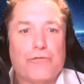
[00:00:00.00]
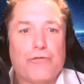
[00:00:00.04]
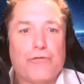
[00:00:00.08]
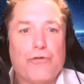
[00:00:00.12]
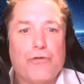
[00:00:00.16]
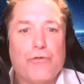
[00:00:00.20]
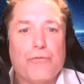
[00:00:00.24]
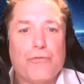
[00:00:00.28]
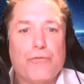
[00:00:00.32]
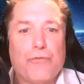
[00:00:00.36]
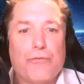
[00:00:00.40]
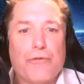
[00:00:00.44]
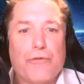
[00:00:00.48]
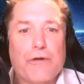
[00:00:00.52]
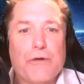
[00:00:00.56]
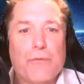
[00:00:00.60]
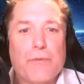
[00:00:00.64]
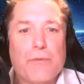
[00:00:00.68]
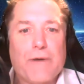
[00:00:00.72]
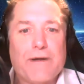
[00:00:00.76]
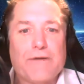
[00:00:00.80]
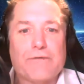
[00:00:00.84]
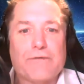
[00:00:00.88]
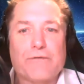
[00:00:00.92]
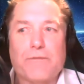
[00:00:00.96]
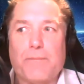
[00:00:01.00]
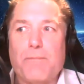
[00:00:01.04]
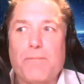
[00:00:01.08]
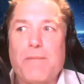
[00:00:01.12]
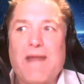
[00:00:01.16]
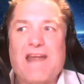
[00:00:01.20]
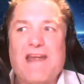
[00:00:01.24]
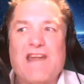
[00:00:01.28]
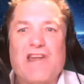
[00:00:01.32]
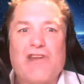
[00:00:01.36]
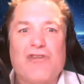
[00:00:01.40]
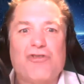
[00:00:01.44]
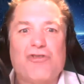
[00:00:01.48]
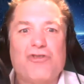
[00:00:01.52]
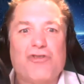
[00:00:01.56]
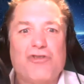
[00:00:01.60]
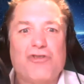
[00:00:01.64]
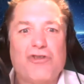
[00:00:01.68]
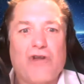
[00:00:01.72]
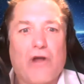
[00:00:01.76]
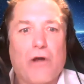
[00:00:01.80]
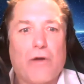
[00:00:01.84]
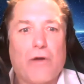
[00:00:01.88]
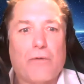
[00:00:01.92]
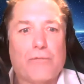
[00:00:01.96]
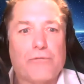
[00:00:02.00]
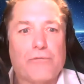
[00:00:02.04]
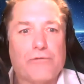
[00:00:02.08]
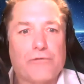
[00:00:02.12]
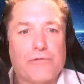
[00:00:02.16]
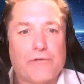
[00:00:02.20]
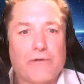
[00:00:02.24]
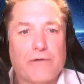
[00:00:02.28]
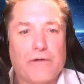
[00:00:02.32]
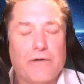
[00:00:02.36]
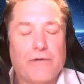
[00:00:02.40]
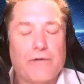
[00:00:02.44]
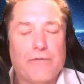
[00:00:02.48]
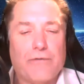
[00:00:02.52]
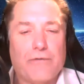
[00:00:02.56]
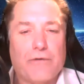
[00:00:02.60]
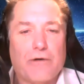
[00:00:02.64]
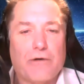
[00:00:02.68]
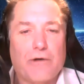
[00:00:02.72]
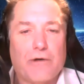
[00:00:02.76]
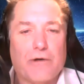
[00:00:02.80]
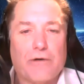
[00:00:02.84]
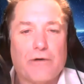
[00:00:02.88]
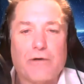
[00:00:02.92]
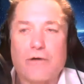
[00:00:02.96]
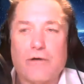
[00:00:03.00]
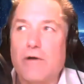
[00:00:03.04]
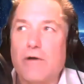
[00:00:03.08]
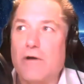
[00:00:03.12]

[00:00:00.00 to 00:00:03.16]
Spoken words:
2-3 weeks making shelves in their